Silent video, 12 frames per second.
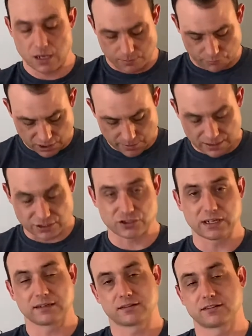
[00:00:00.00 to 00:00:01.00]
pretty much
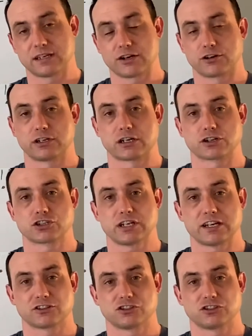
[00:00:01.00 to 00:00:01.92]
dead center in our chest,